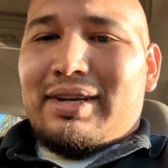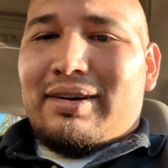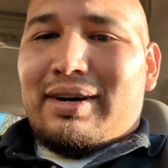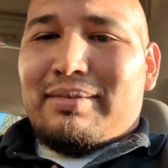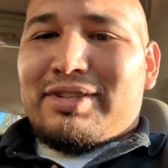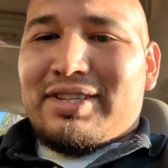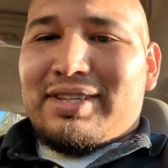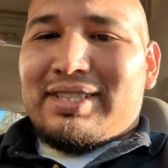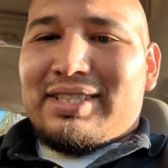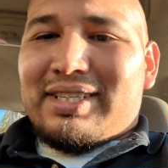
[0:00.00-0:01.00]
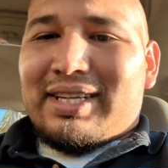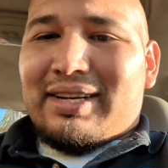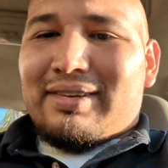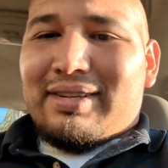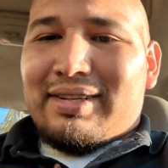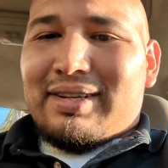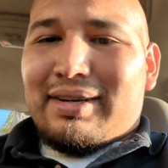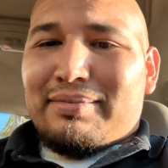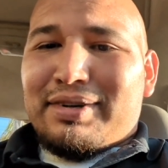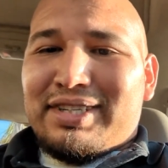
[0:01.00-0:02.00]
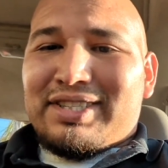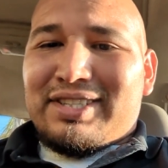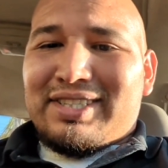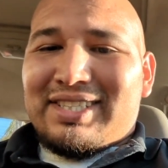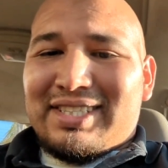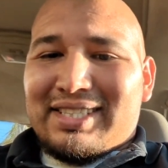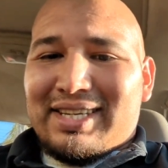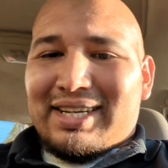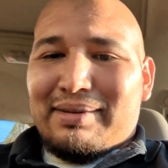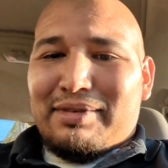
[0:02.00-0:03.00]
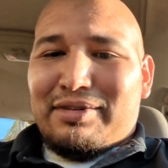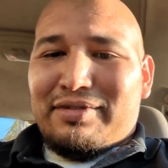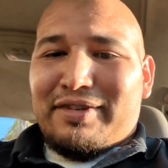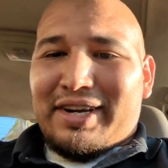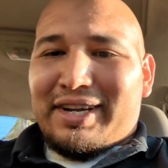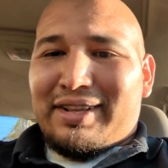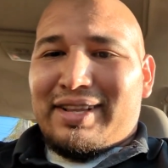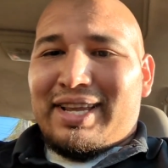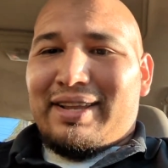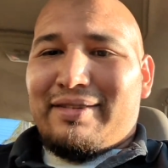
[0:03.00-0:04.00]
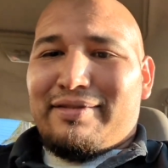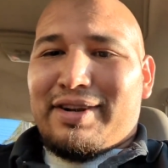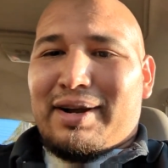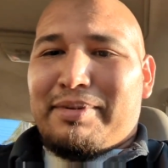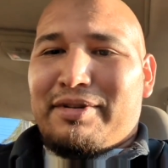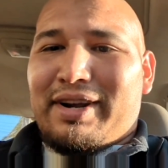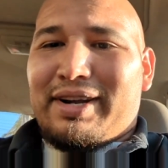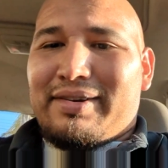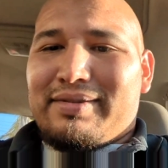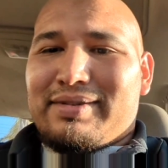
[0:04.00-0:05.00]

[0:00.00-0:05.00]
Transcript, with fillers: Yo, I'm turning this shit down. I'm pretty sure this shit's gonna get me fucking hit for copyright.